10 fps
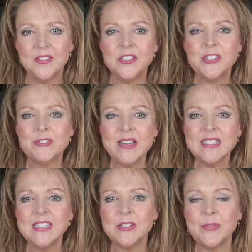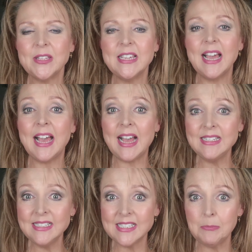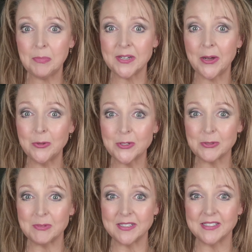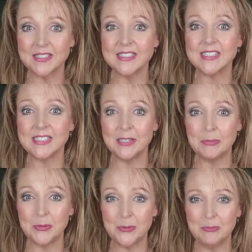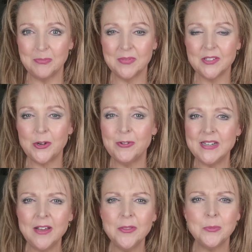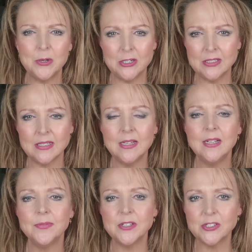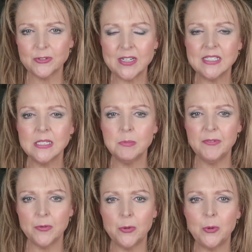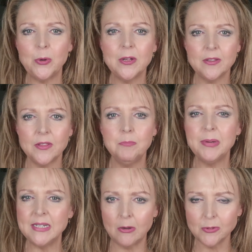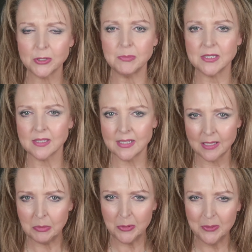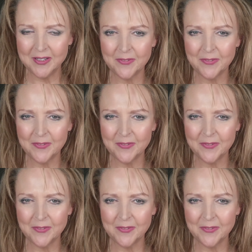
The stress is on the antepenultimate syllable, or in other words, the stress is before the penultimate syllable.